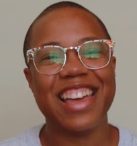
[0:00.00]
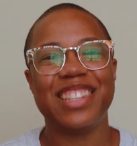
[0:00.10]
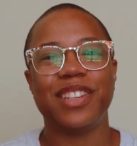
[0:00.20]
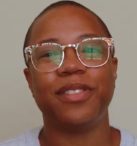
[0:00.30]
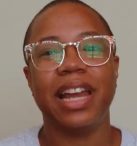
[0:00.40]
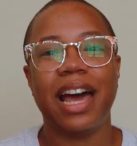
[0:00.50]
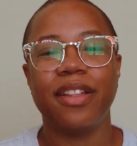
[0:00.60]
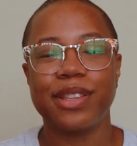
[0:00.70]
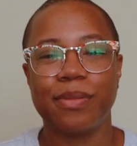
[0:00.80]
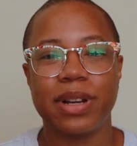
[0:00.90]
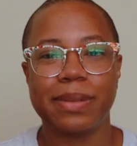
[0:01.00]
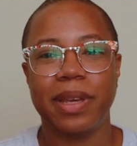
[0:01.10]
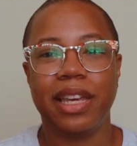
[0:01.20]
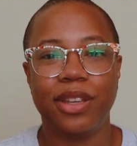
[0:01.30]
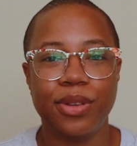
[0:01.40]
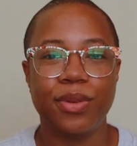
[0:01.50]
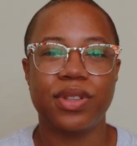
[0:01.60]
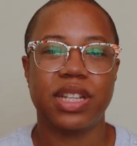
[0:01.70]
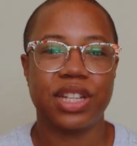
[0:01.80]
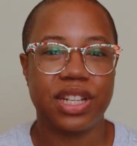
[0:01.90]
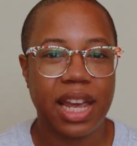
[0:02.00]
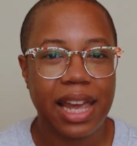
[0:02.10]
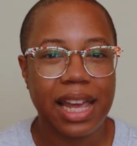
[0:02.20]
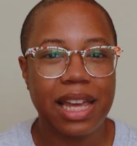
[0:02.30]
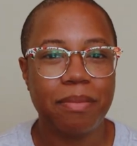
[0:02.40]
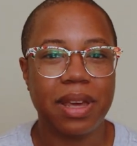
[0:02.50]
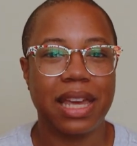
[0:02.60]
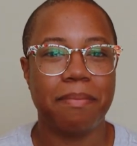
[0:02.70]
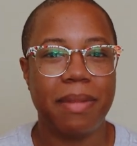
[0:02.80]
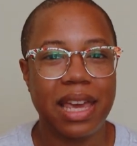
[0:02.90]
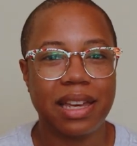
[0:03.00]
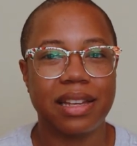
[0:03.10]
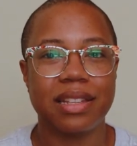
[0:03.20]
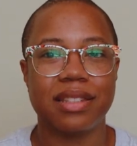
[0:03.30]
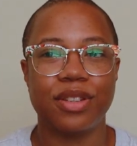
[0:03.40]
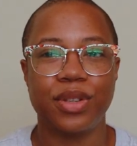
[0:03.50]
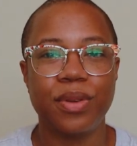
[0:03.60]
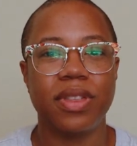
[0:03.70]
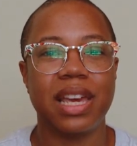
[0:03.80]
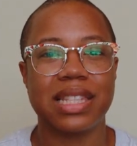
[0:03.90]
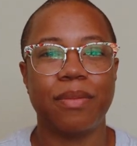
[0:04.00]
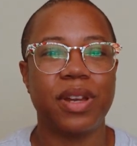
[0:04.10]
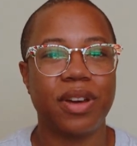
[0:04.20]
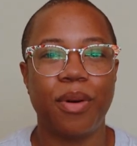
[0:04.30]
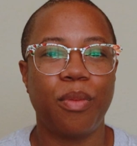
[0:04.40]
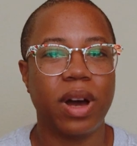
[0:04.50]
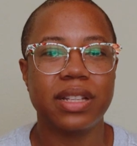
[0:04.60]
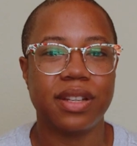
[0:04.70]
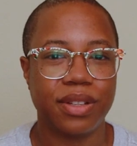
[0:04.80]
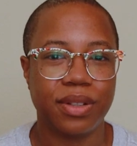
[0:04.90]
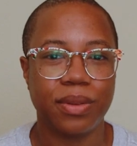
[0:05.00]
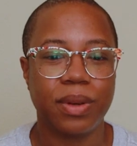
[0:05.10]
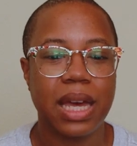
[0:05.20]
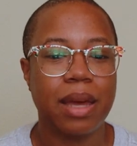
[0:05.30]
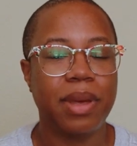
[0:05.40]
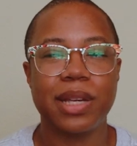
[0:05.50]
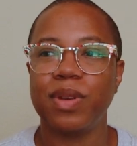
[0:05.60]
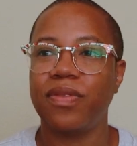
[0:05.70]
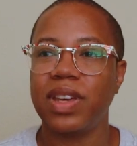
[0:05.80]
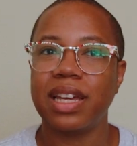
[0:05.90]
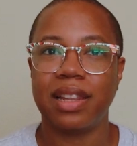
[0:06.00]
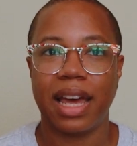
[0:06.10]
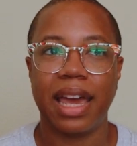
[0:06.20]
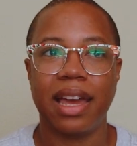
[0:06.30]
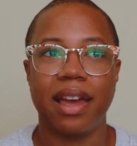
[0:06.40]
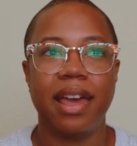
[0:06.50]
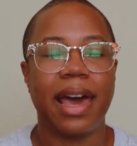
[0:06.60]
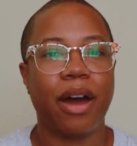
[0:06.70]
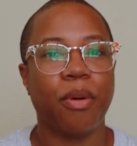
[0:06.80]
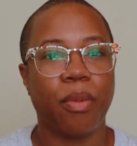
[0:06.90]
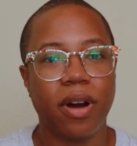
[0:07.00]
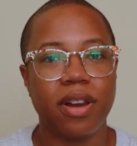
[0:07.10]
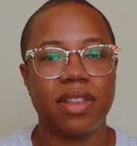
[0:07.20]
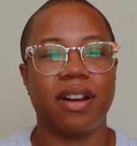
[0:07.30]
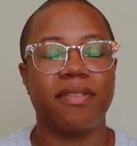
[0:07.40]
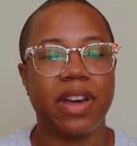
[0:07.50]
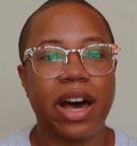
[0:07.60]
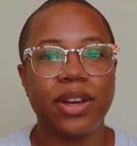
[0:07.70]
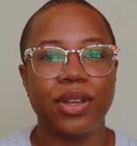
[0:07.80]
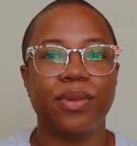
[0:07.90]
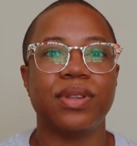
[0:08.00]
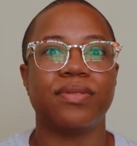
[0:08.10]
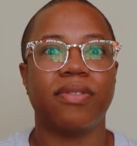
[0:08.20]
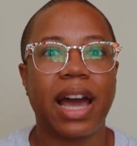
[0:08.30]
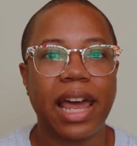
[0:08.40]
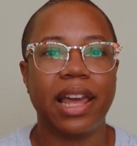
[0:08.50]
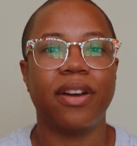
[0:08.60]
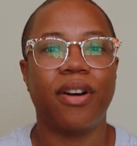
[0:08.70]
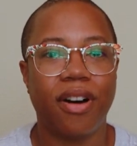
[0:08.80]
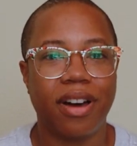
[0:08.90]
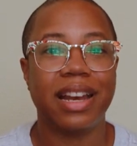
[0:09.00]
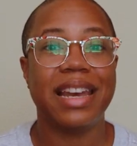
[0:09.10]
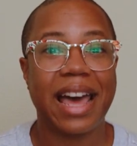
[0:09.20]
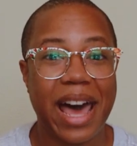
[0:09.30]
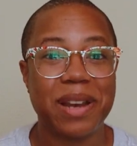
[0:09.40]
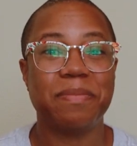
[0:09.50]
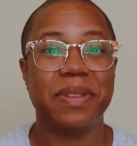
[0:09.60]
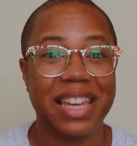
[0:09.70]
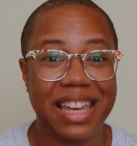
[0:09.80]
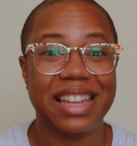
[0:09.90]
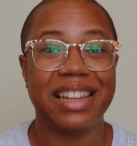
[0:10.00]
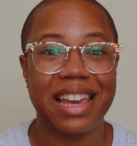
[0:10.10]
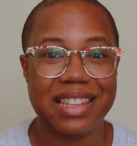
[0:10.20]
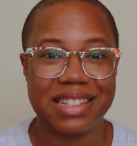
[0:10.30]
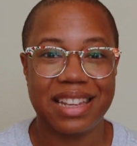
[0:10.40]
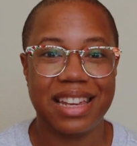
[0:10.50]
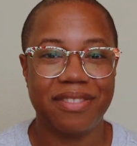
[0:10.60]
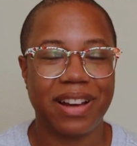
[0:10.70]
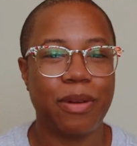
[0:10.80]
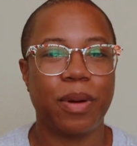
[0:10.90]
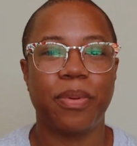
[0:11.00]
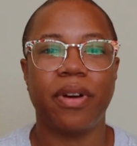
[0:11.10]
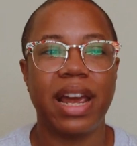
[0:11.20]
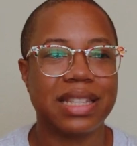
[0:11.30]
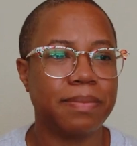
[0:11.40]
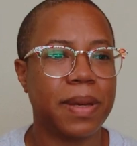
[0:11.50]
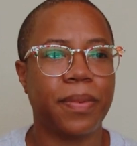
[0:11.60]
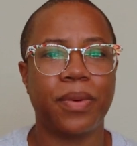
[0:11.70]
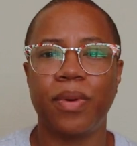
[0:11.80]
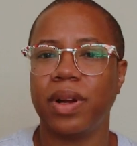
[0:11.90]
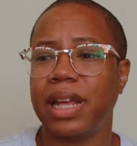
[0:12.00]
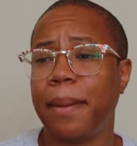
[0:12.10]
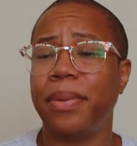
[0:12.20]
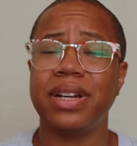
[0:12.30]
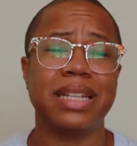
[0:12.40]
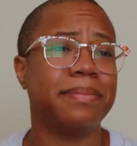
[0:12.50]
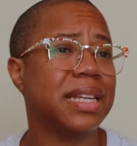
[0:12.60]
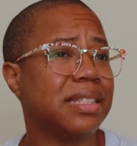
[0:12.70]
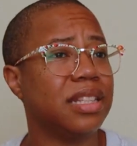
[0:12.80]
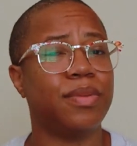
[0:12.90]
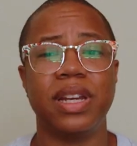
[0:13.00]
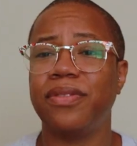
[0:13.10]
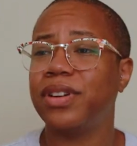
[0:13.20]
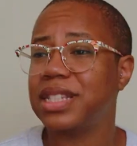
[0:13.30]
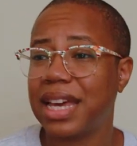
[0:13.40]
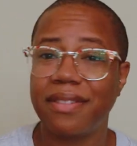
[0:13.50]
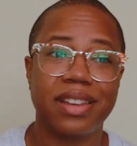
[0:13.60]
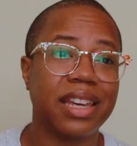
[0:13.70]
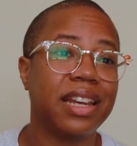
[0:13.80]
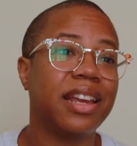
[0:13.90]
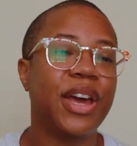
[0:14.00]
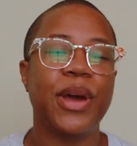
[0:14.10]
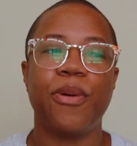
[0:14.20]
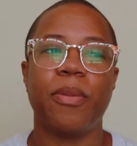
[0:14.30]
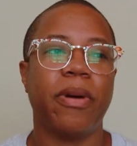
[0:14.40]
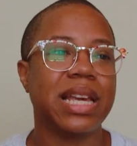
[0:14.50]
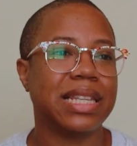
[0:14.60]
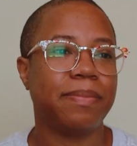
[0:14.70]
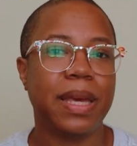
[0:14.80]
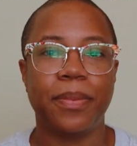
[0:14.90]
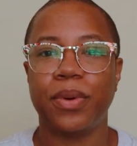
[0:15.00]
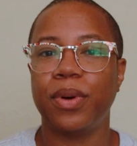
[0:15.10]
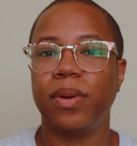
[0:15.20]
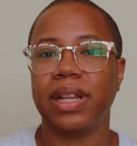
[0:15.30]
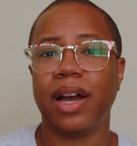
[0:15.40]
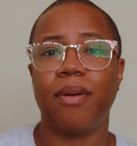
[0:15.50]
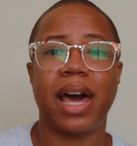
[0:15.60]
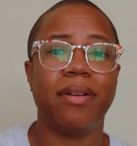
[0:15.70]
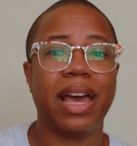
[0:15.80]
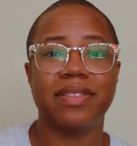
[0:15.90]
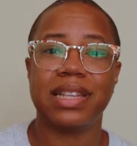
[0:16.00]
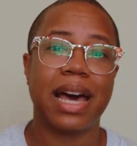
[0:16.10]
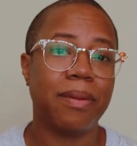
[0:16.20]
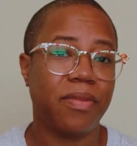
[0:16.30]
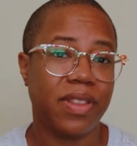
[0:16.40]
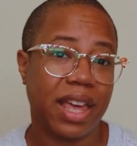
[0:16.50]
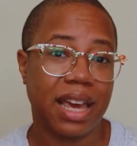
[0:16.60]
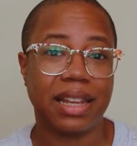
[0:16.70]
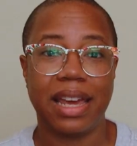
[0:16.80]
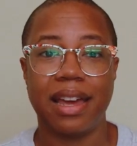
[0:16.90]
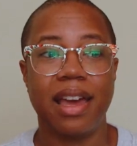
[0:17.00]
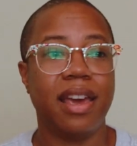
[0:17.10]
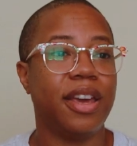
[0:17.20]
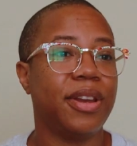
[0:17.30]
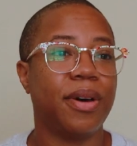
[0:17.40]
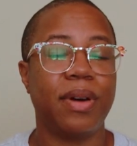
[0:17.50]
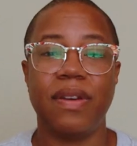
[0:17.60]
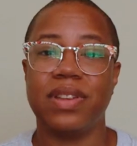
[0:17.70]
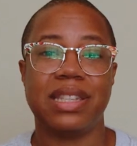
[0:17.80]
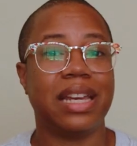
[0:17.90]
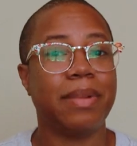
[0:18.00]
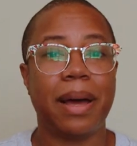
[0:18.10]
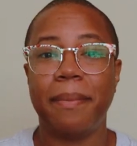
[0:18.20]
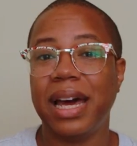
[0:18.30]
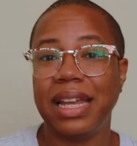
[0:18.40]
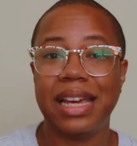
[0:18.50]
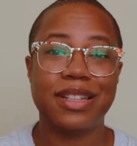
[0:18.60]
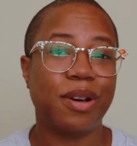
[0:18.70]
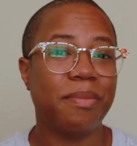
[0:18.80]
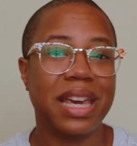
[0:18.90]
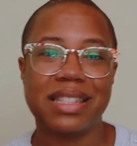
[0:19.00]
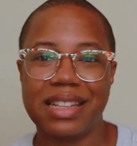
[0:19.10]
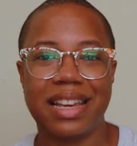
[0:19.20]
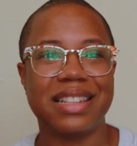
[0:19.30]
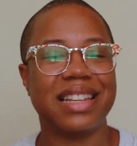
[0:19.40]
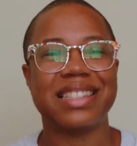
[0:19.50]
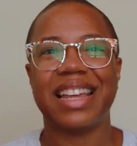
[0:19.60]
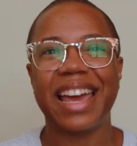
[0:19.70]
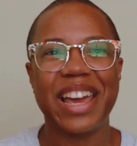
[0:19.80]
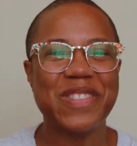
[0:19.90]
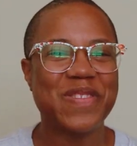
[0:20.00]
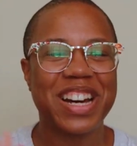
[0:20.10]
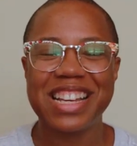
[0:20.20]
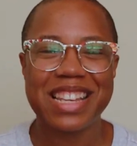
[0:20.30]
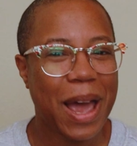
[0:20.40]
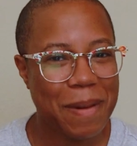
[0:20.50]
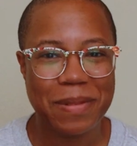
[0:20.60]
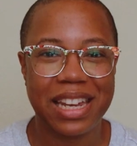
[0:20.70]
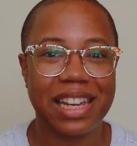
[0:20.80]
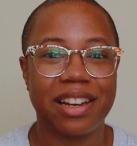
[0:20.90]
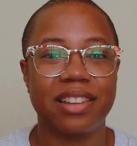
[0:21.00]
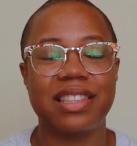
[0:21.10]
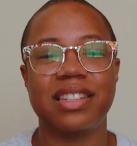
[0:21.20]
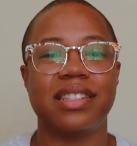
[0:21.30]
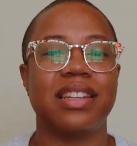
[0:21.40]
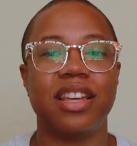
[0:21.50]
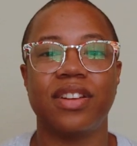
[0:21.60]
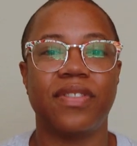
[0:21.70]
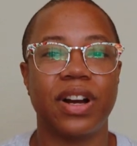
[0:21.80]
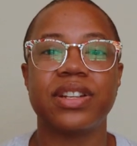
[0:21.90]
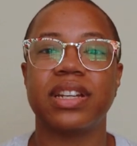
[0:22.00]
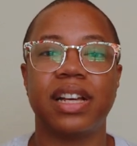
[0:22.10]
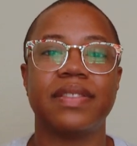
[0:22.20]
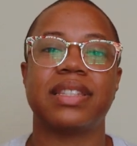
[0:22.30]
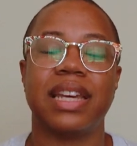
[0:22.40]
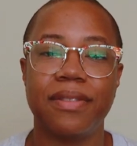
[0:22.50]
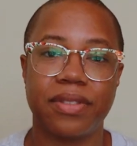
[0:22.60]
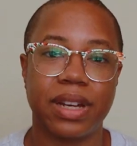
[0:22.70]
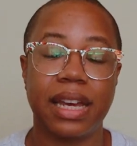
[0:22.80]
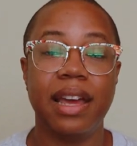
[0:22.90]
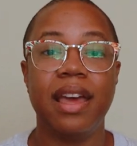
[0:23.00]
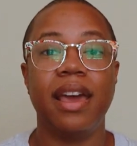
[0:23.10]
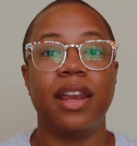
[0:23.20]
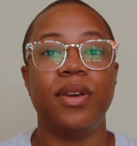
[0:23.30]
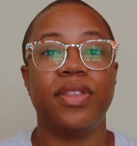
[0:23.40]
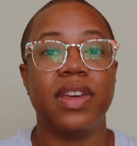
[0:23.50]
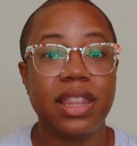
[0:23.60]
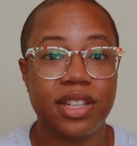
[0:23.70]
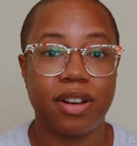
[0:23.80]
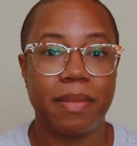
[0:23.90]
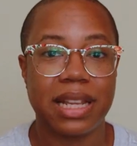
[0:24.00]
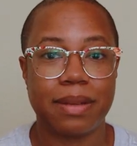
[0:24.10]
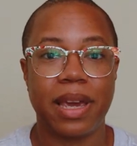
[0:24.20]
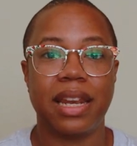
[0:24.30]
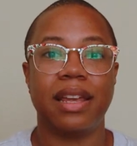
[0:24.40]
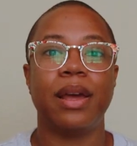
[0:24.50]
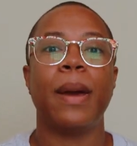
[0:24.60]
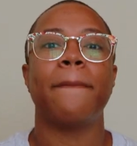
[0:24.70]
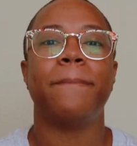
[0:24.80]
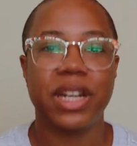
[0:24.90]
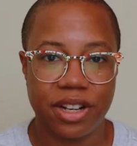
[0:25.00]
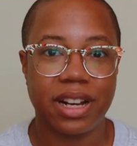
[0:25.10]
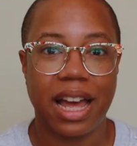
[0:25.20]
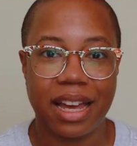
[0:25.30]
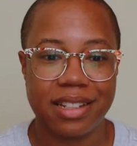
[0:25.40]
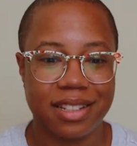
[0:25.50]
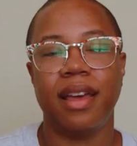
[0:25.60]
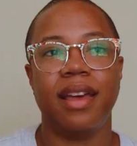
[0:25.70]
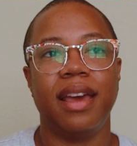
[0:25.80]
And so now this word is being used to shame and make us do things that we don't want to do because we feel like our worth and our value is riding on not being lazy, right? We're praising people who are like booked and busy 24/7. We're praising people who are like, oh, I don't have time for that. Like, you know, if it's not about money, it don't make sense. It's like, what is happening here? This is just another version of slavery. And you think that you're emancipated, but you're not.